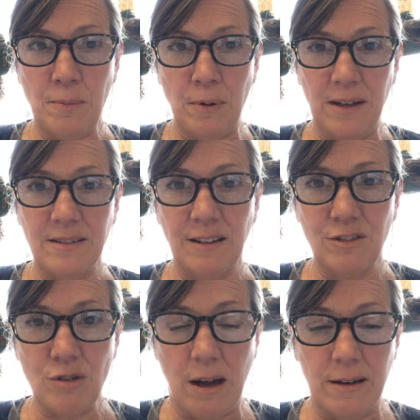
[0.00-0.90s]
pricing
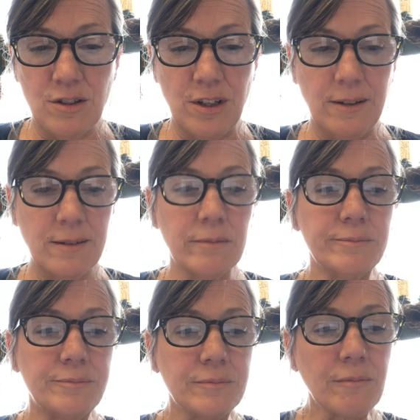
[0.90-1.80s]
strategies.
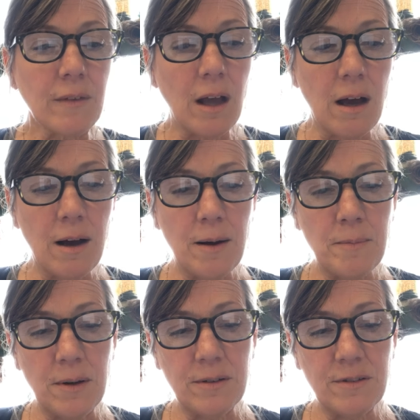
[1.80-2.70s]

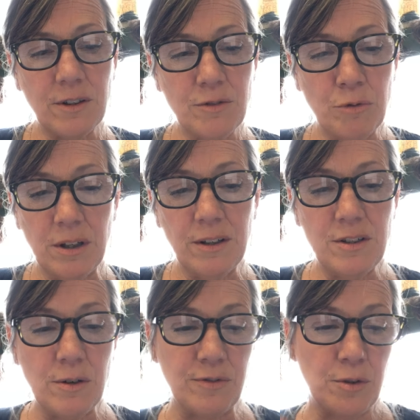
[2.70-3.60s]
So you really
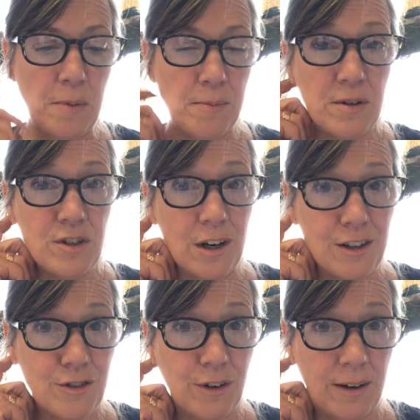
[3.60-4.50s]
do have to remember to
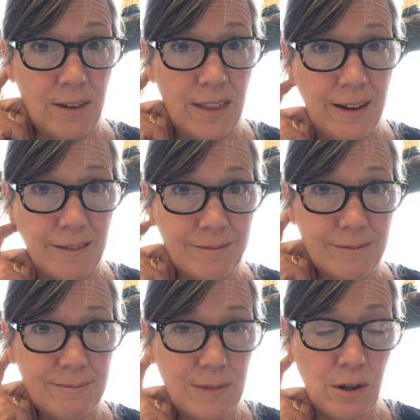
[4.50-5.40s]
charge for everything,
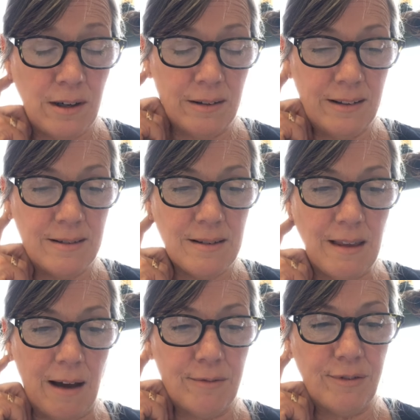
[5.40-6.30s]
or at least
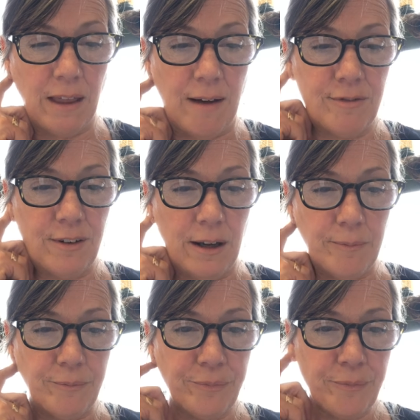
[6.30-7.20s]
that flat fee.
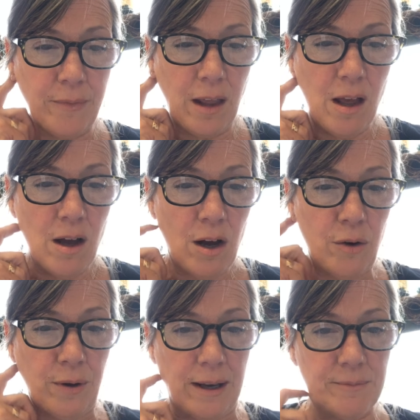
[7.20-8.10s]

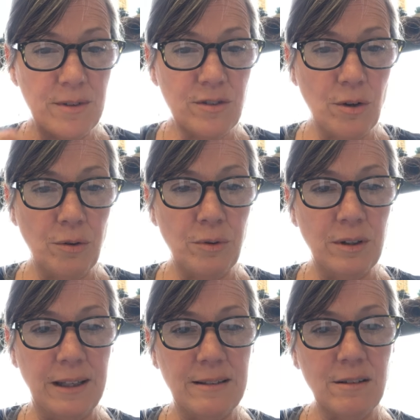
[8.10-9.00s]
Okay, so
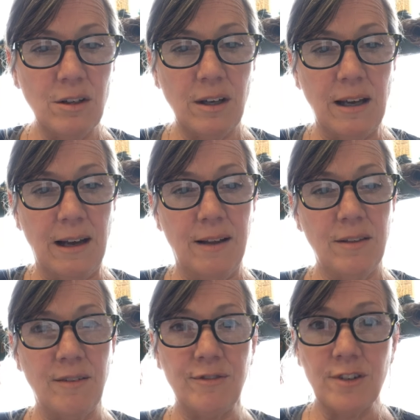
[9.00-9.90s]
let's look at
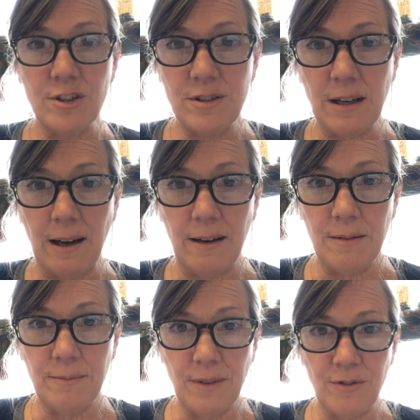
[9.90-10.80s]
the first
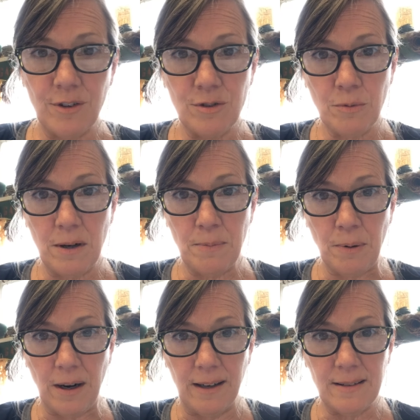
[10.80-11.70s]
item, the first way to
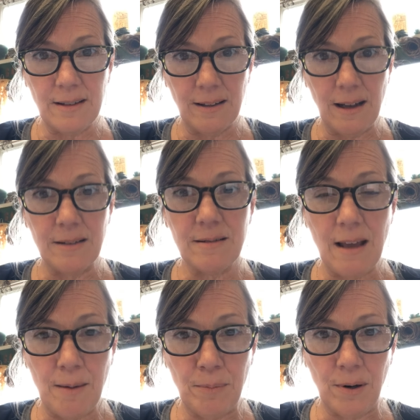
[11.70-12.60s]
price, and that's
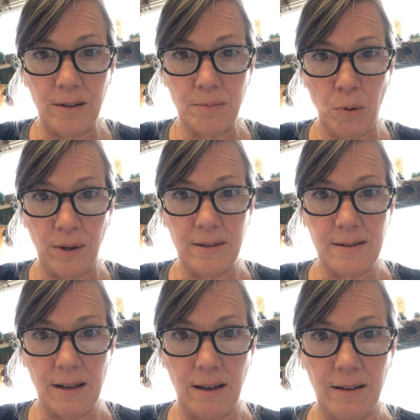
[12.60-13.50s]
that price point
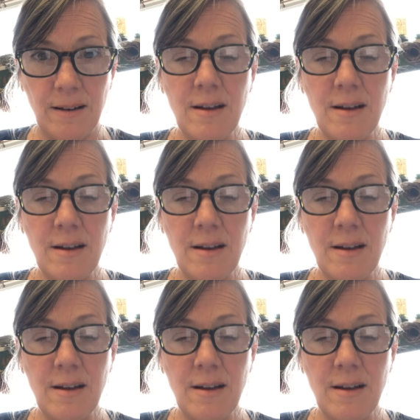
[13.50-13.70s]
design.